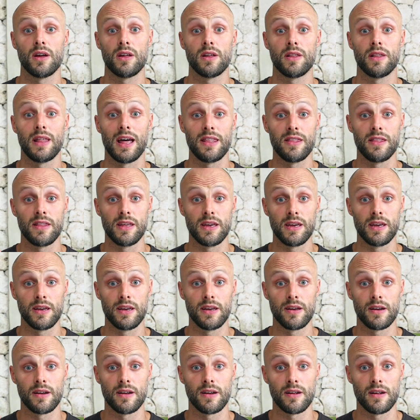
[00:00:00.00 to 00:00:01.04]
than the
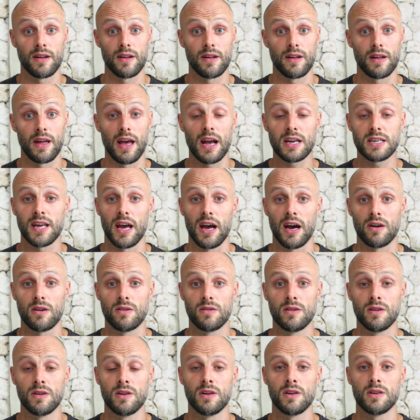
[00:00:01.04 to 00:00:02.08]
exhale.
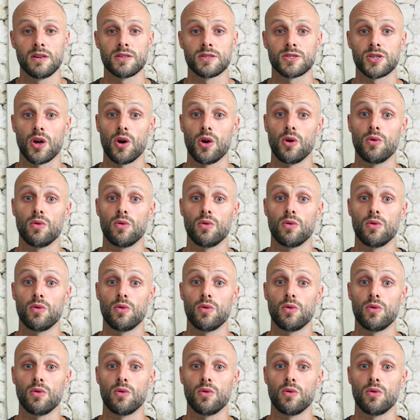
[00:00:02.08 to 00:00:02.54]
So